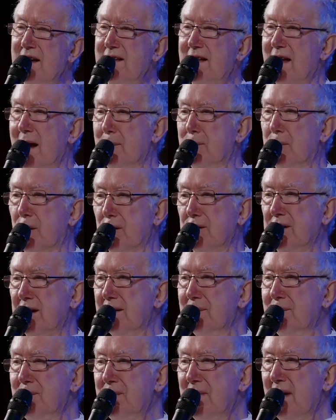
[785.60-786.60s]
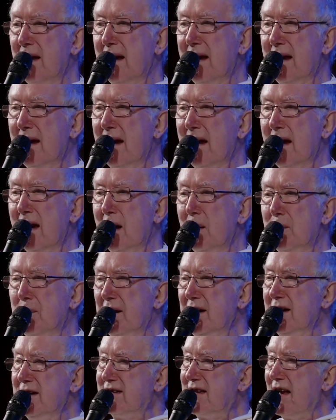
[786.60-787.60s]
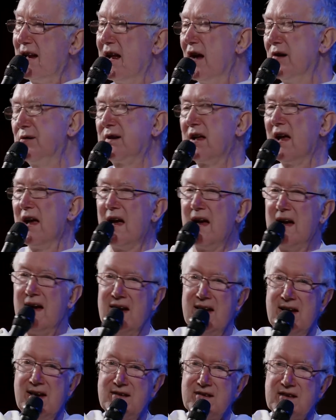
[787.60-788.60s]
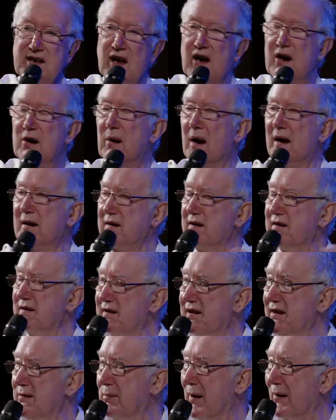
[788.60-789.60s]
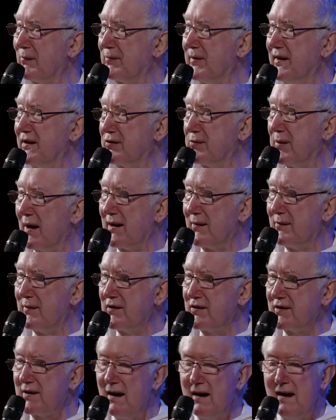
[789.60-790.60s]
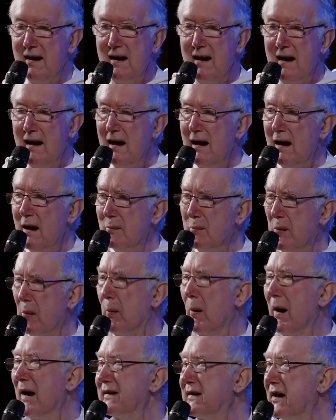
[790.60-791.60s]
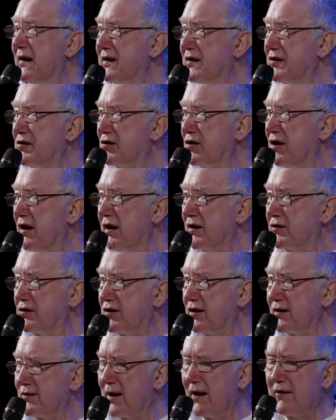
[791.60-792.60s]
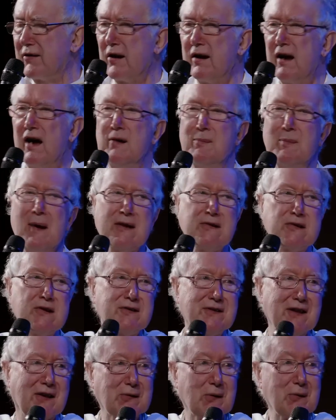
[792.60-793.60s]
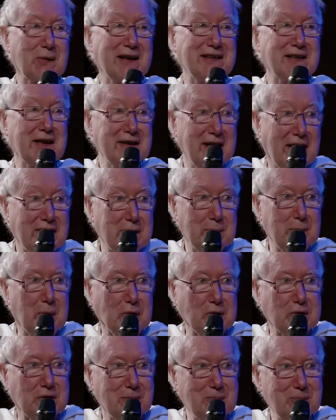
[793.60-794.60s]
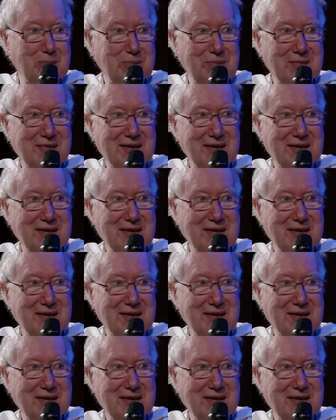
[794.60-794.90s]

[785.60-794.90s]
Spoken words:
that book, but he said, okay, so I can see roughly its relevance, but why go to church? So I thought, oh my goodness, I've got to write another book.